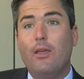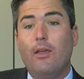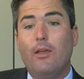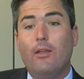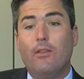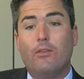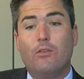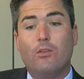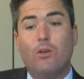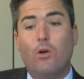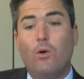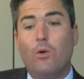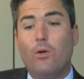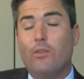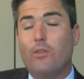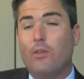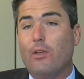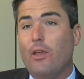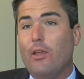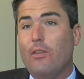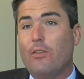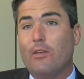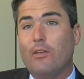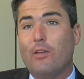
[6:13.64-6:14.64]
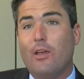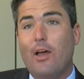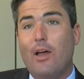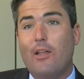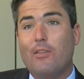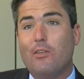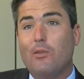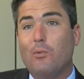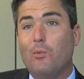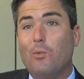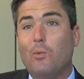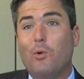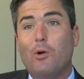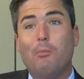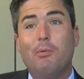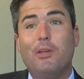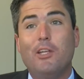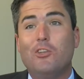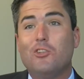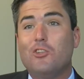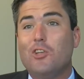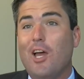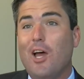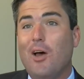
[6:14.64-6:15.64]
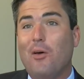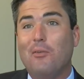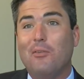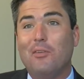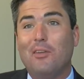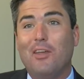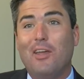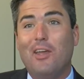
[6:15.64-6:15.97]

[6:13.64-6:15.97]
And so it's a constant. We're a beach town,